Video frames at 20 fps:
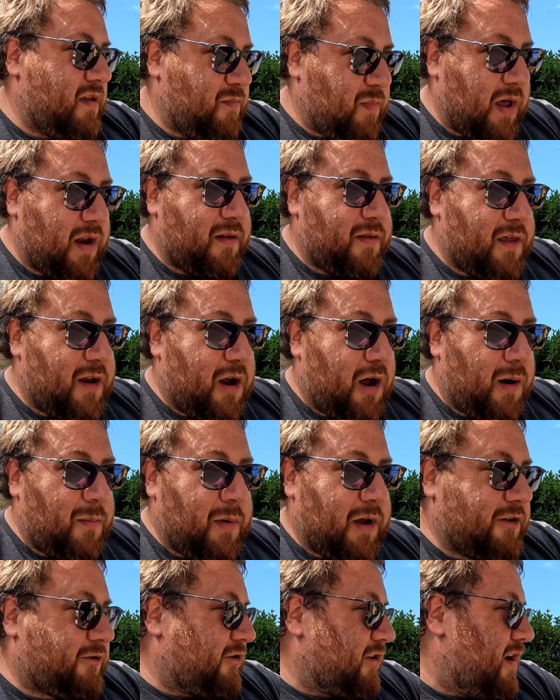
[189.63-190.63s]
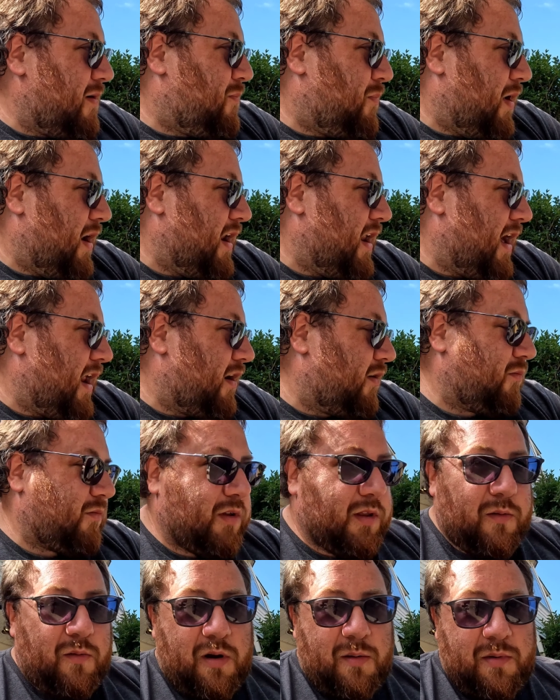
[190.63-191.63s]
Better than on my trip, but I don't
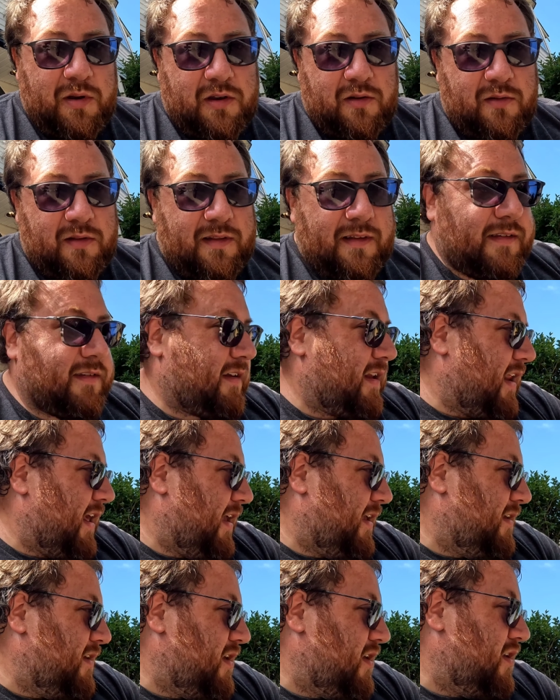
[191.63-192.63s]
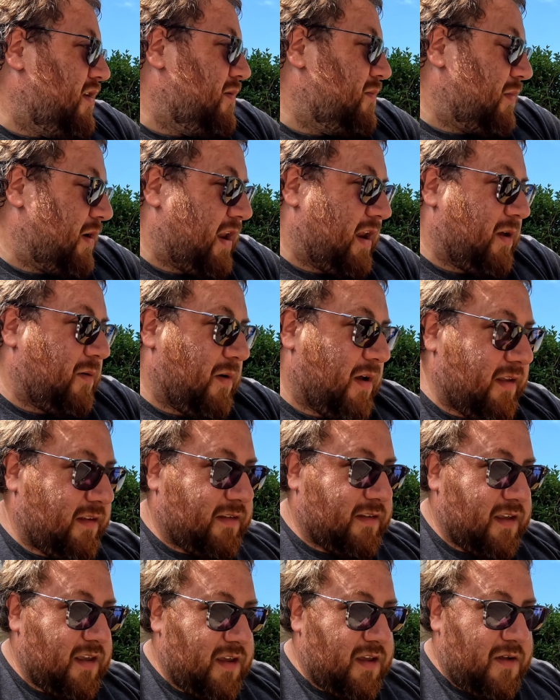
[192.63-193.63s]
really want to be doing this today. But
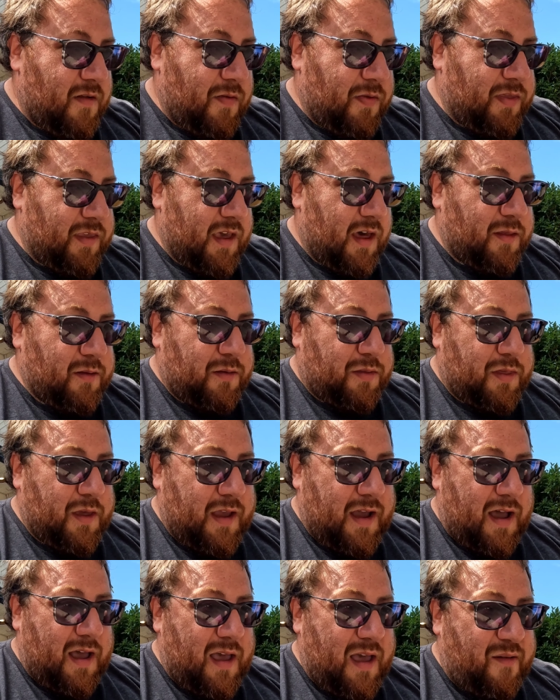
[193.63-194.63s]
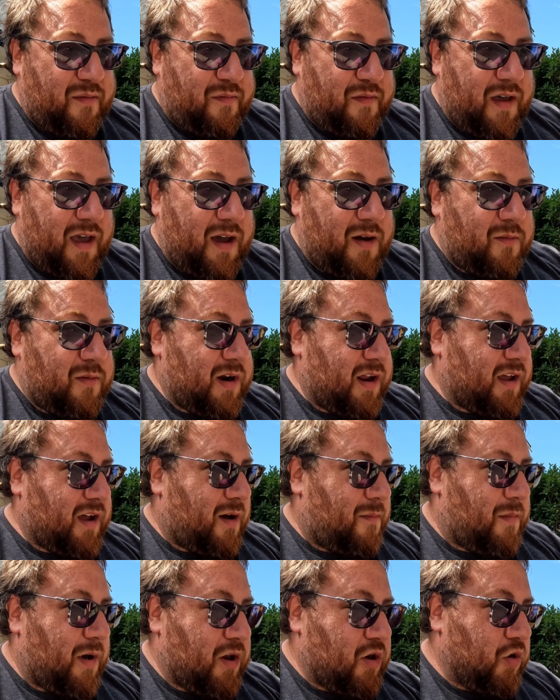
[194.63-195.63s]
anyways, the other thing I have found when I
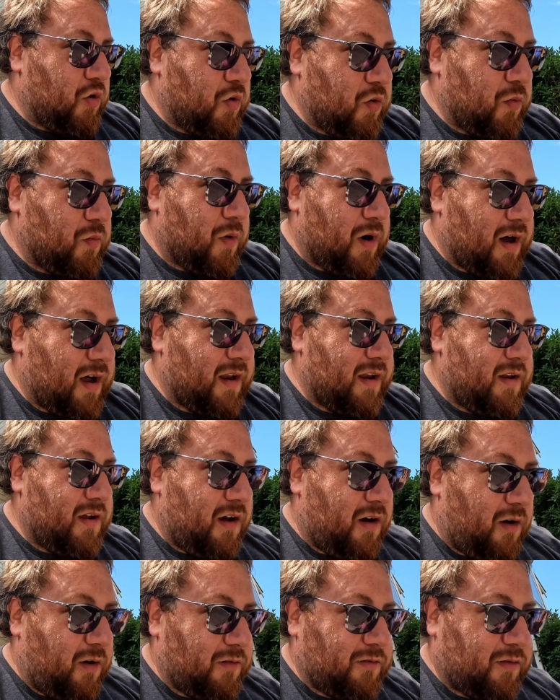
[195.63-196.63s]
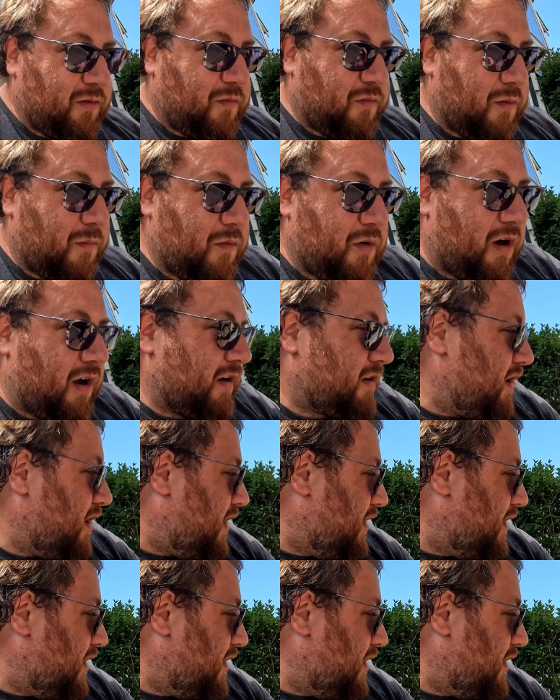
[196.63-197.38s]
got my new one, also from Rock